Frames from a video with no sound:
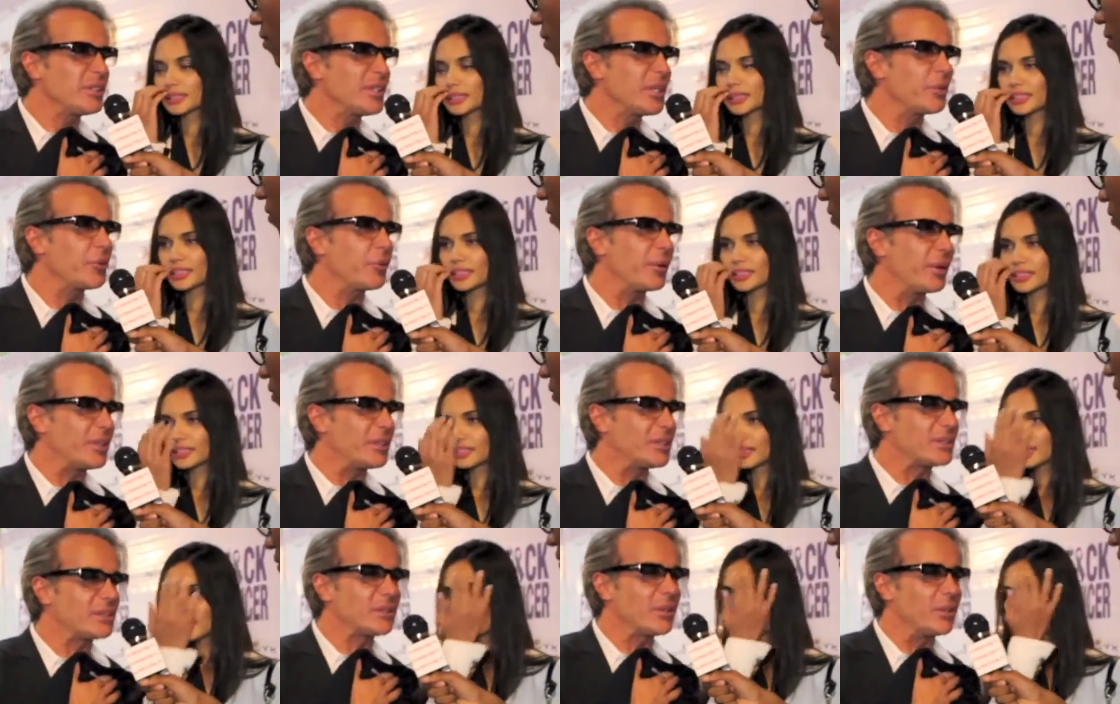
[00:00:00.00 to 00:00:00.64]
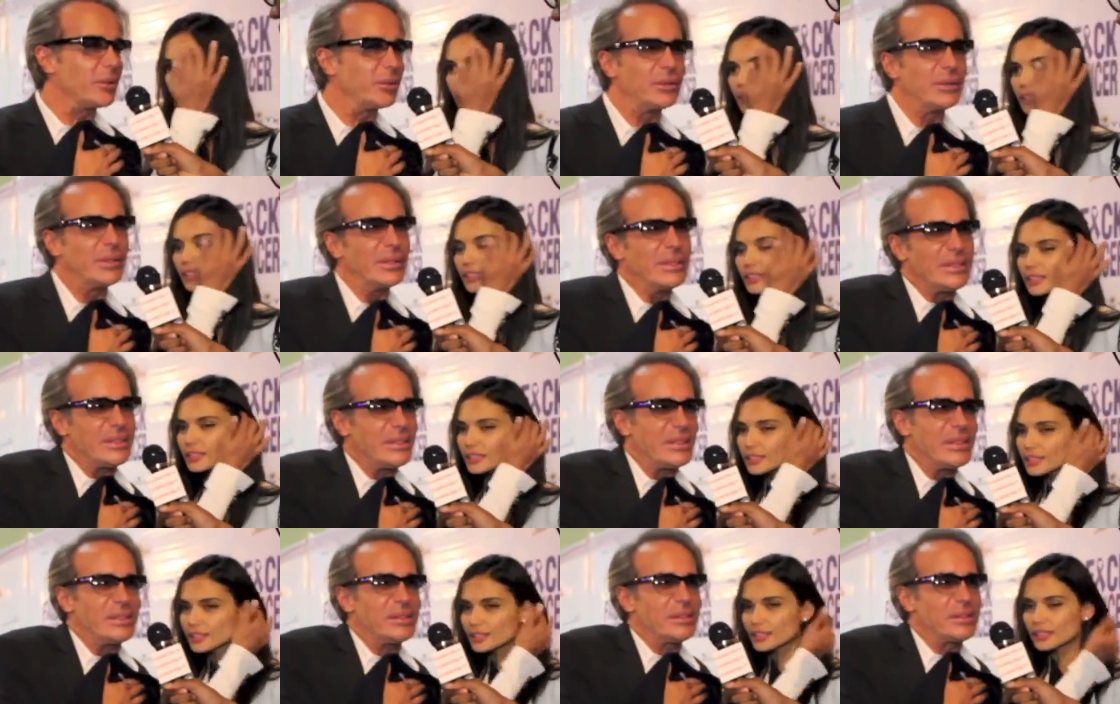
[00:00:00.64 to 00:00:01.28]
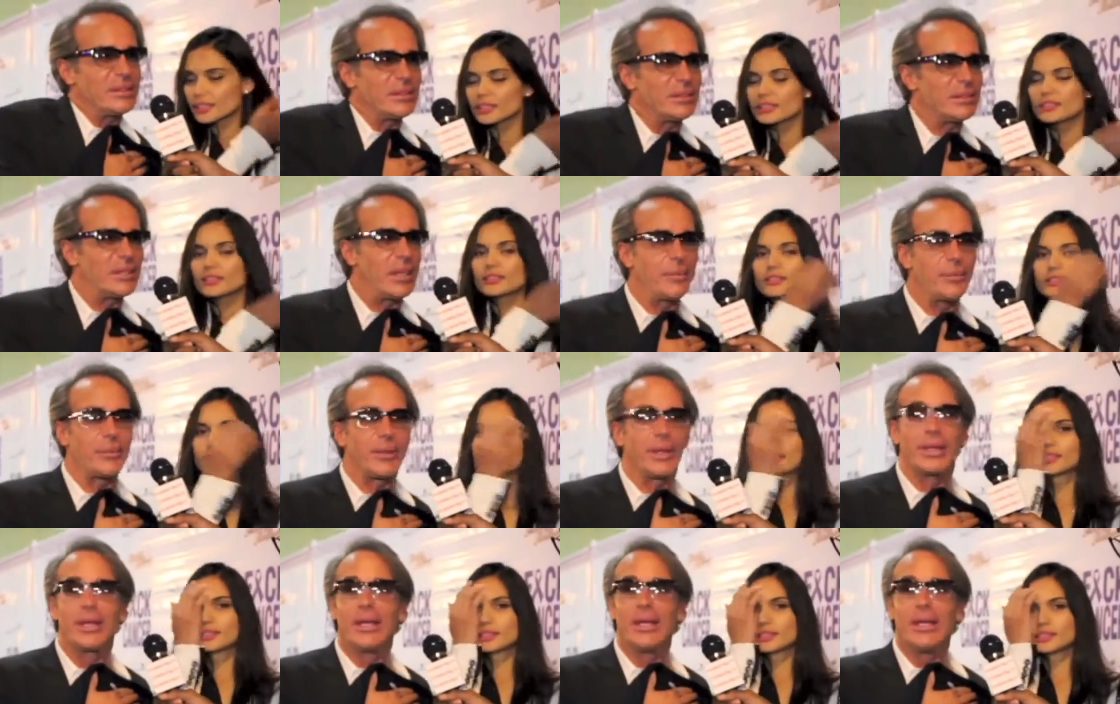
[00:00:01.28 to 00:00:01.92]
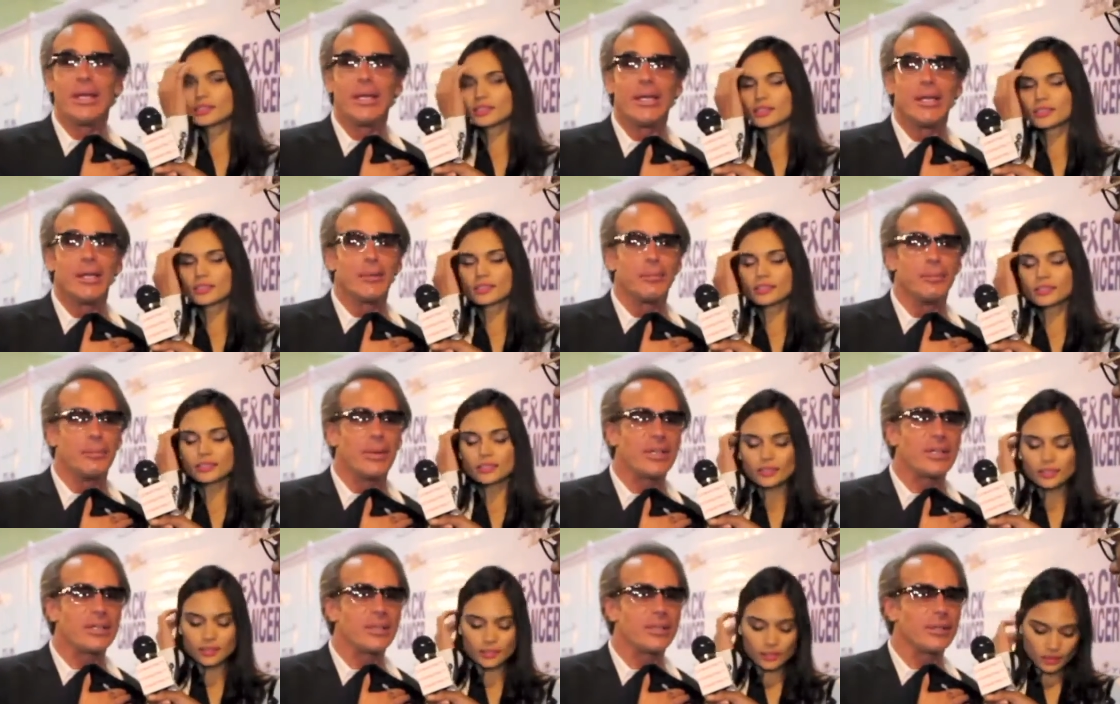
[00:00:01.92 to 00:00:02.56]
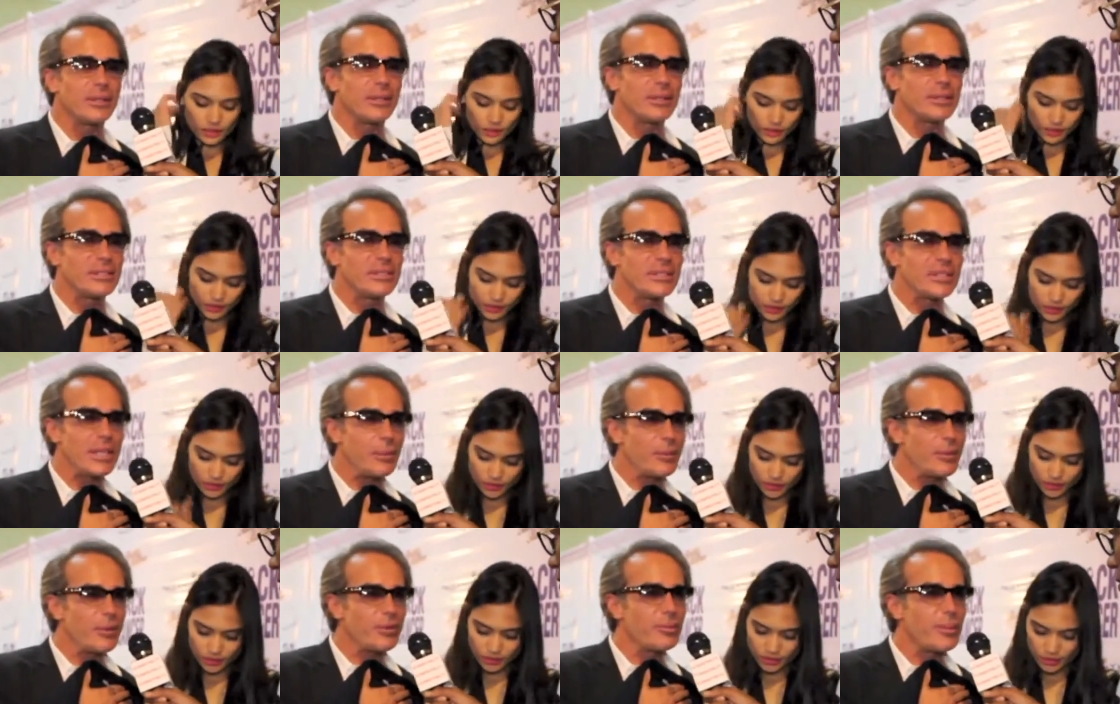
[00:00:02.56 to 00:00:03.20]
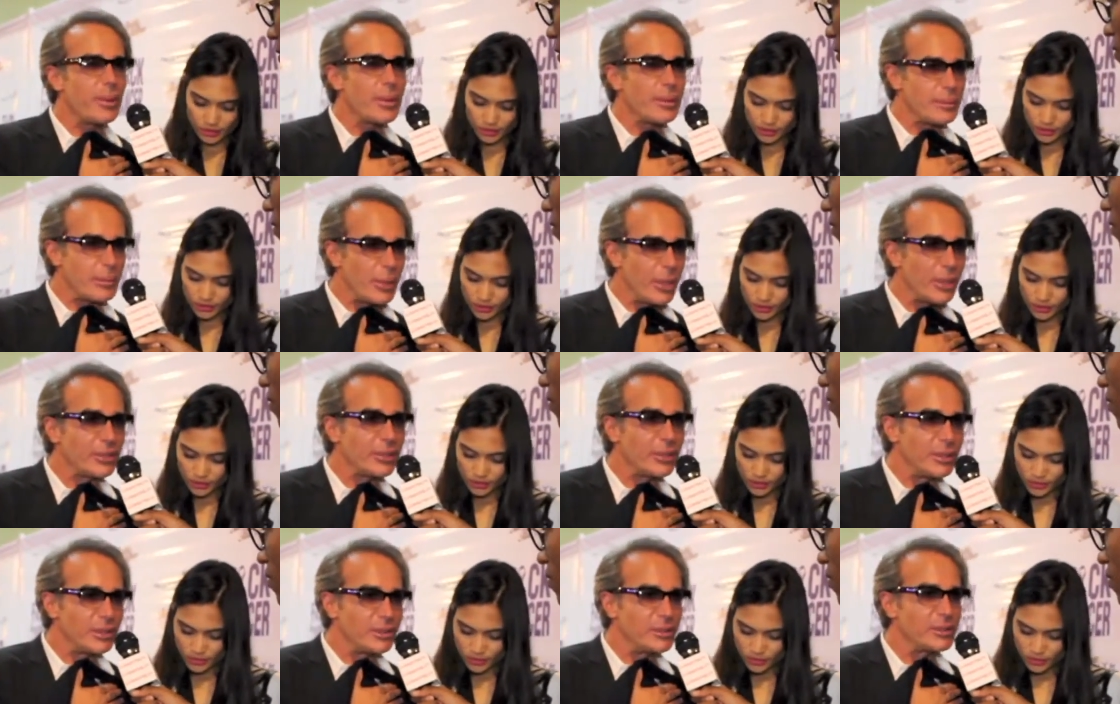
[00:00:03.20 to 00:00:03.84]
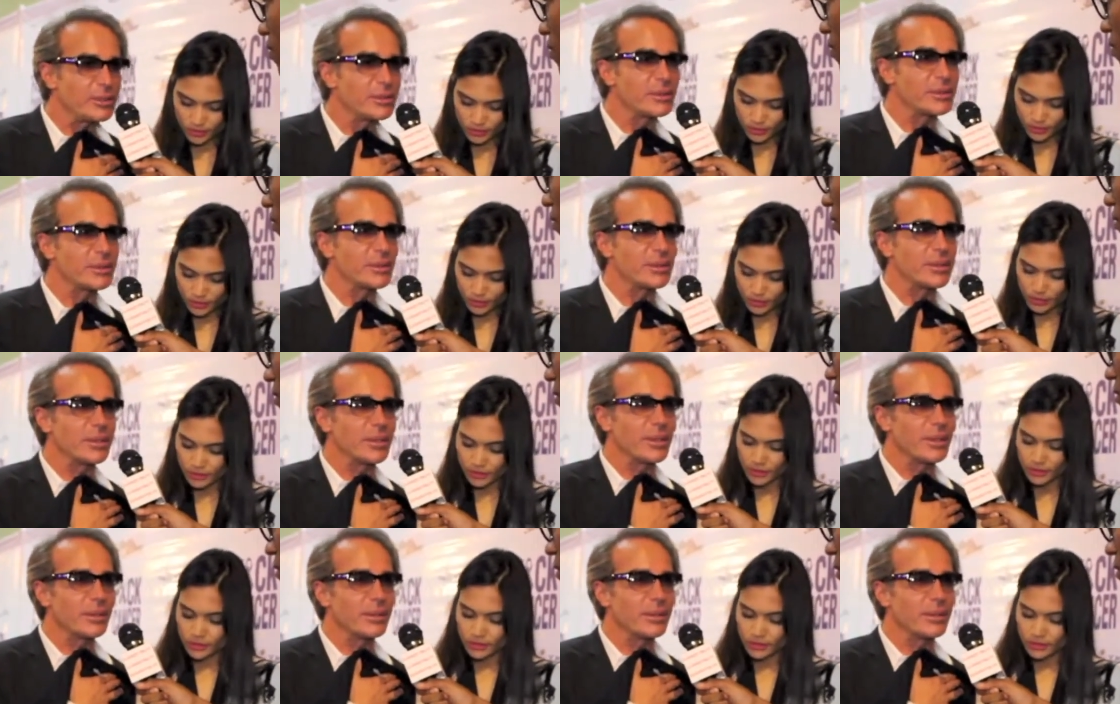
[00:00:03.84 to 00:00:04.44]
Speaker 1: cigarettes, so this is something. But some of my models